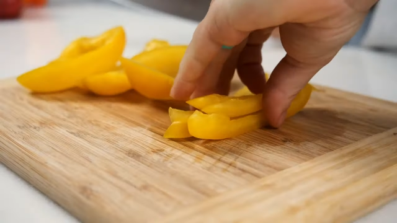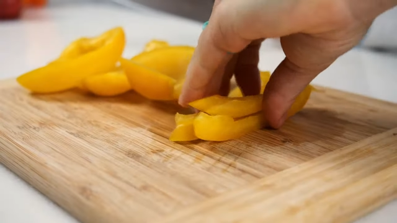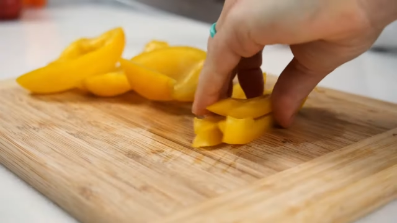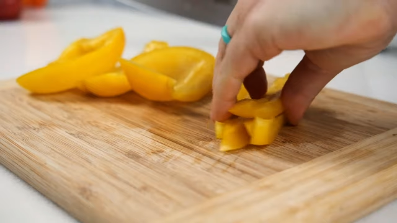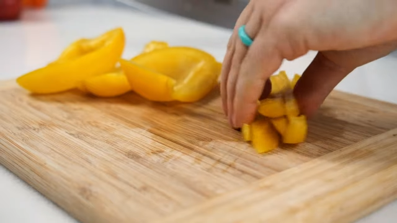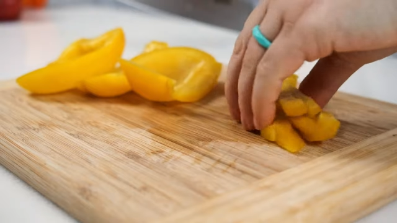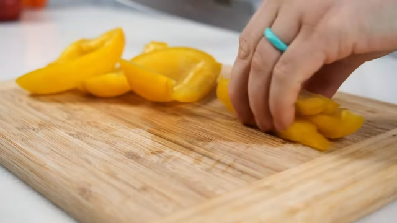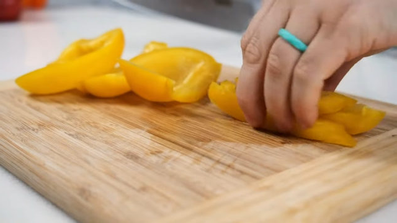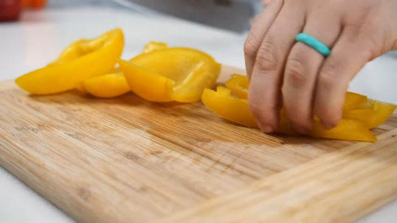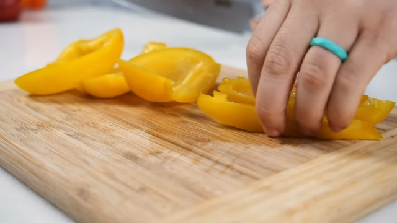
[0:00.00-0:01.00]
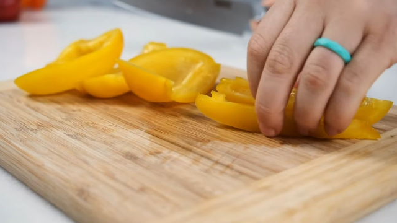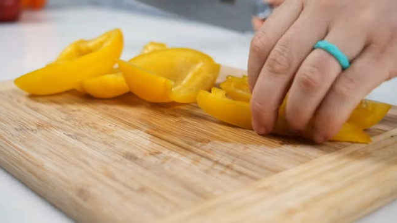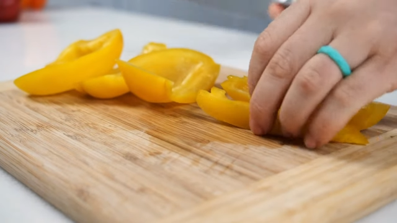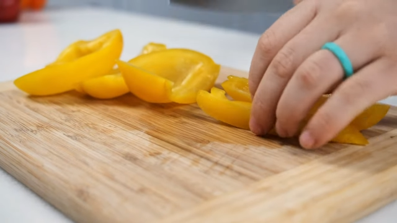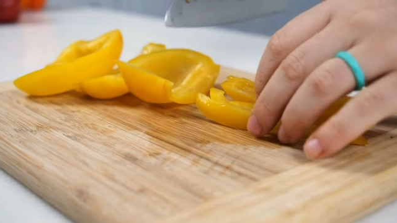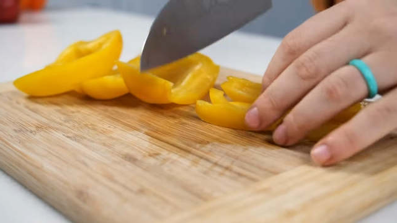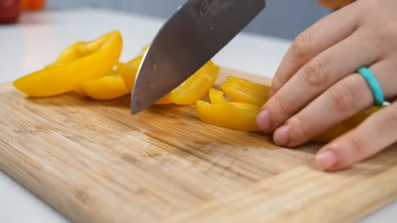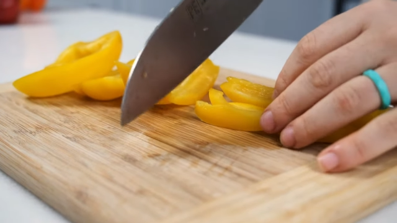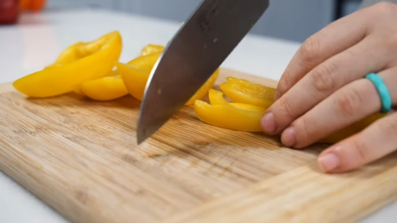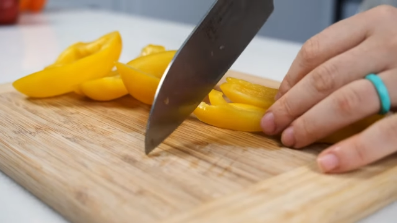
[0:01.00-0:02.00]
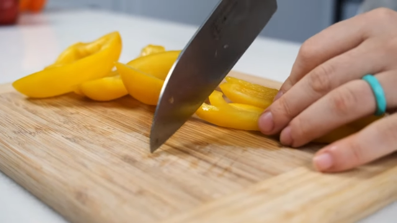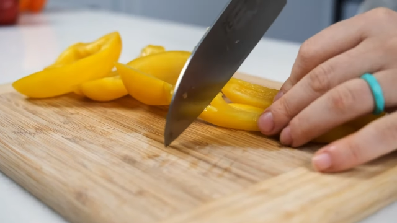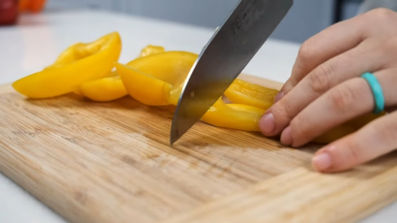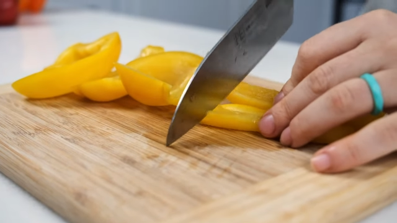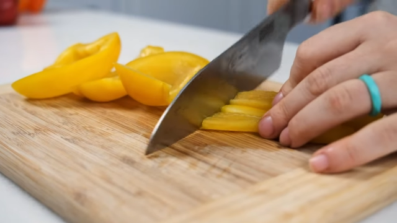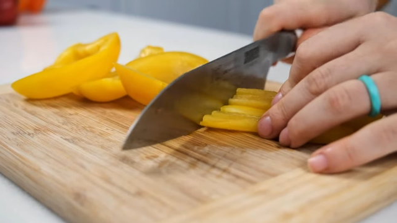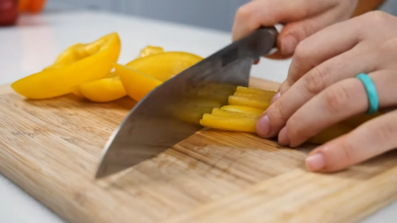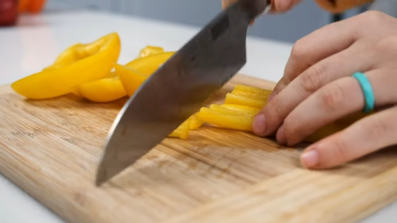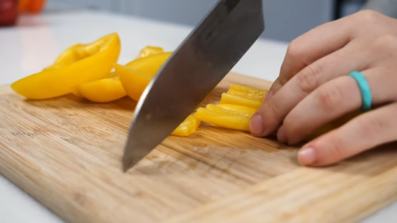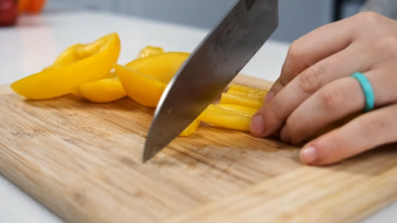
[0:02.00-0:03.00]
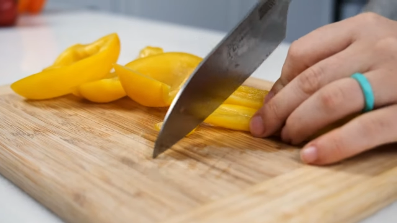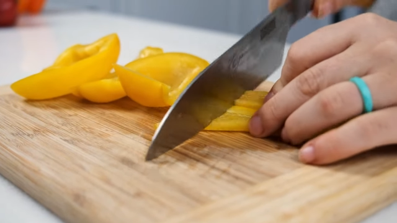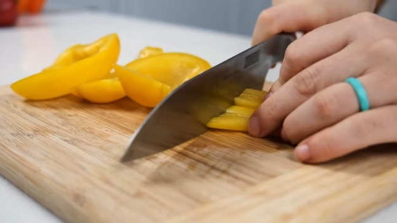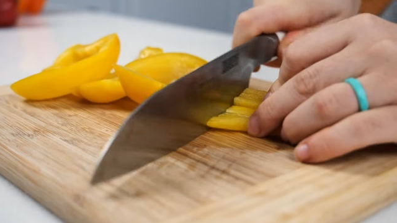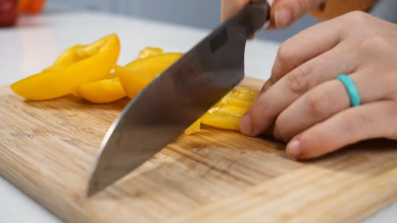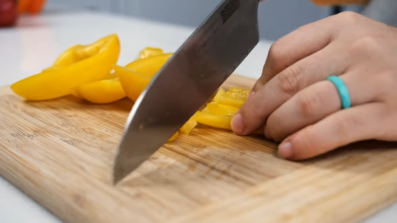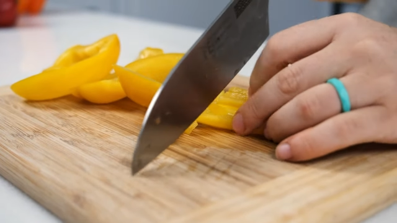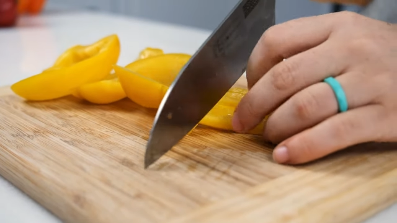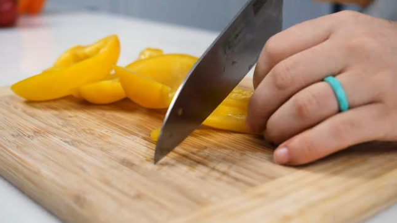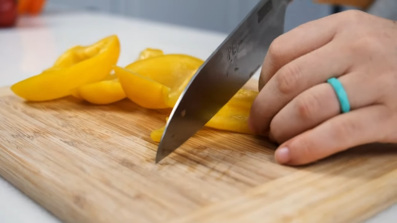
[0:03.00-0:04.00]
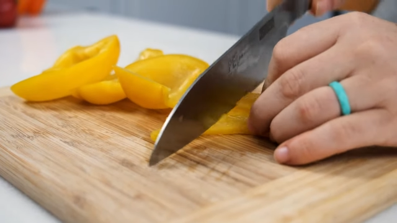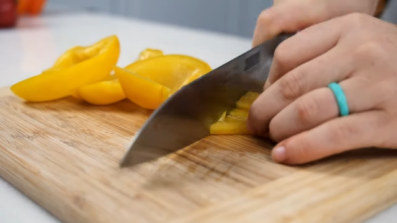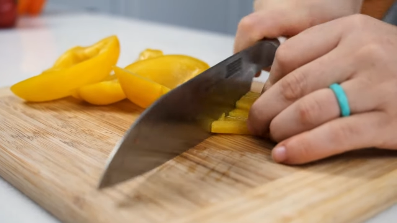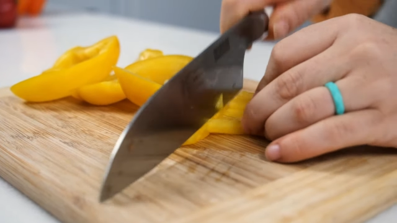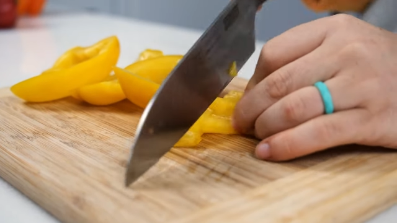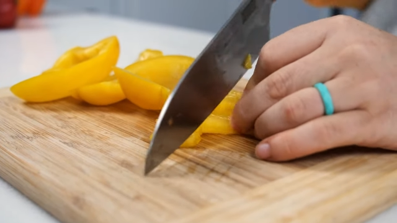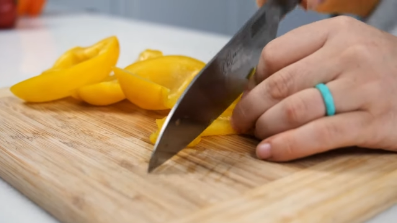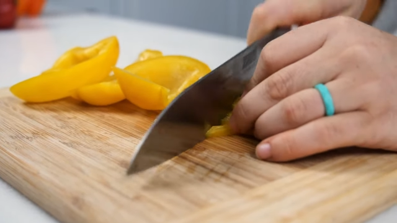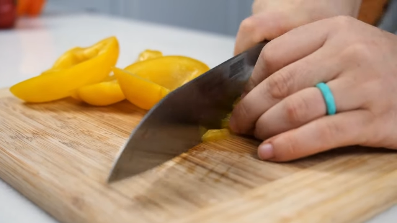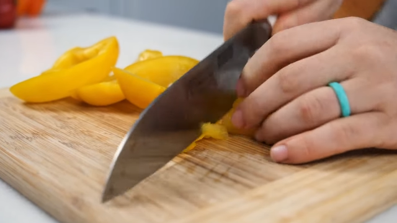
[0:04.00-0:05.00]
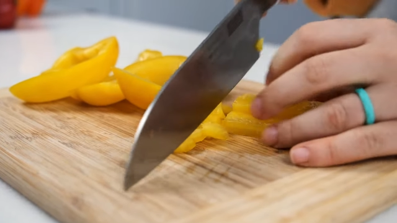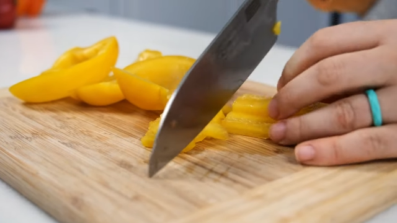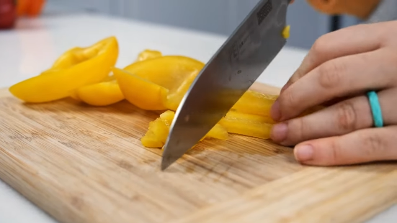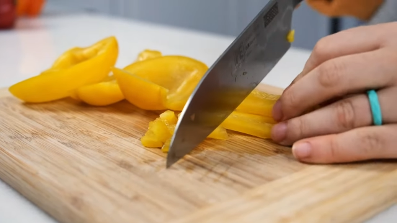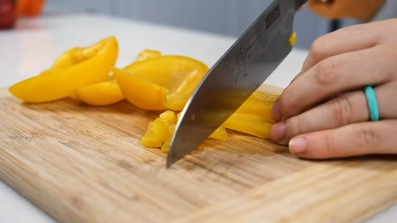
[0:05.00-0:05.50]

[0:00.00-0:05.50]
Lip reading: No face is visible, so there are no lips to read.